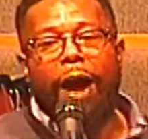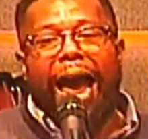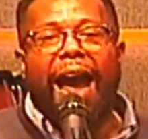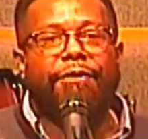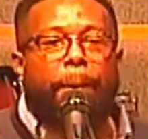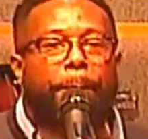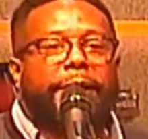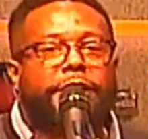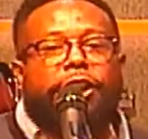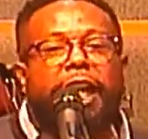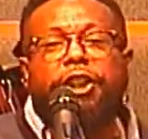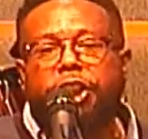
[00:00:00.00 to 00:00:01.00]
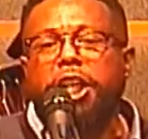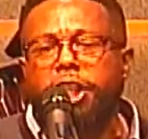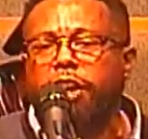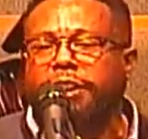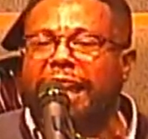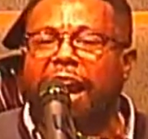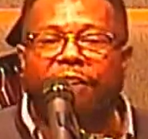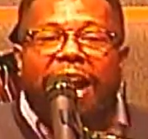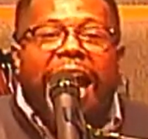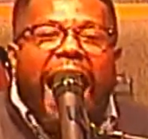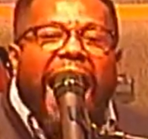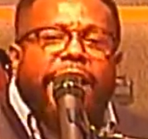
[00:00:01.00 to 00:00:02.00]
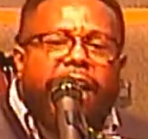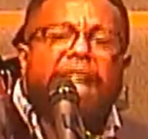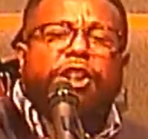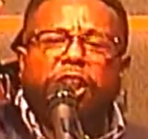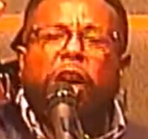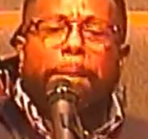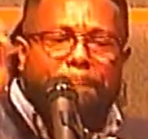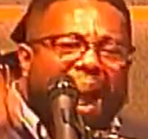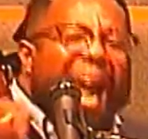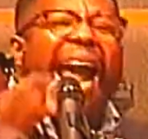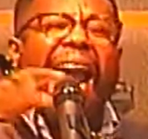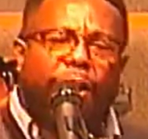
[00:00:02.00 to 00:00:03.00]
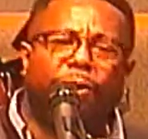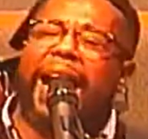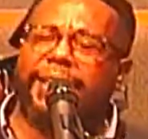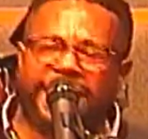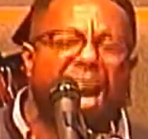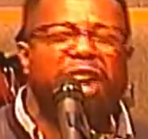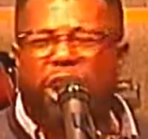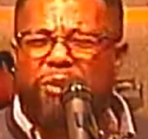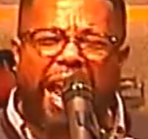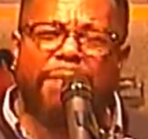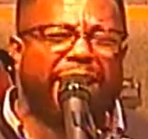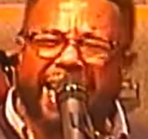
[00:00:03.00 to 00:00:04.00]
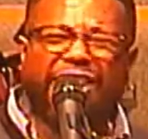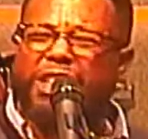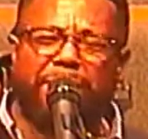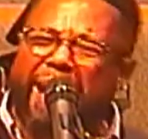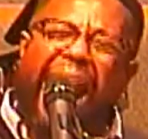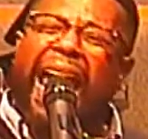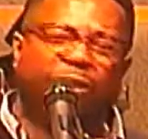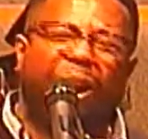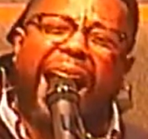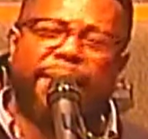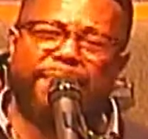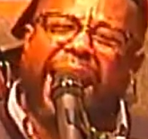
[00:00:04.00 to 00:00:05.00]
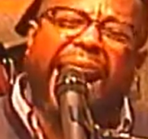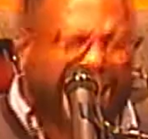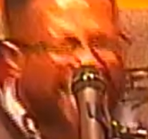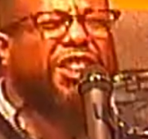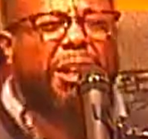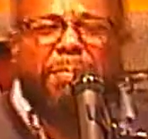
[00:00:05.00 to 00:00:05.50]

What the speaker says: to have to position yourself and get your mind right. Tell your neighbor, get your mind right, man. Get your